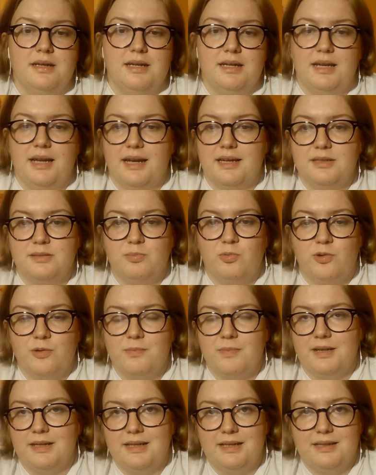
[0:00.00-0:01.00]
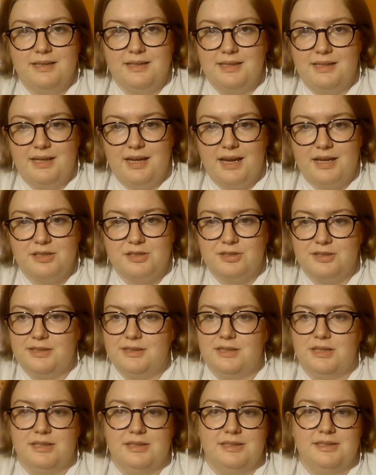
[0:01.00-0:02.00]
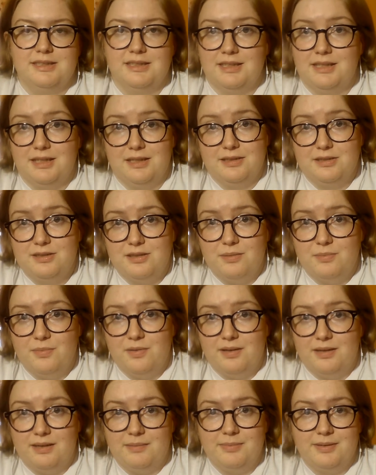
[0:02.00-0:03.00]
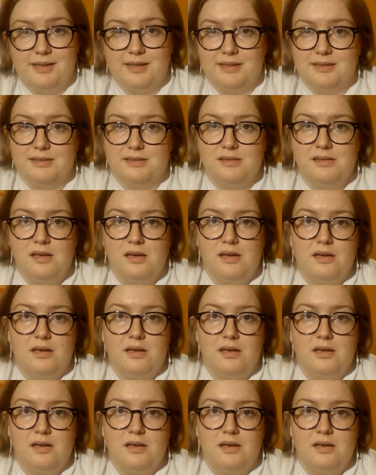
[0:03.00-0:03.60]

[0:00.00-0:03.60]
he has more money than he actually does, and he gets the money because,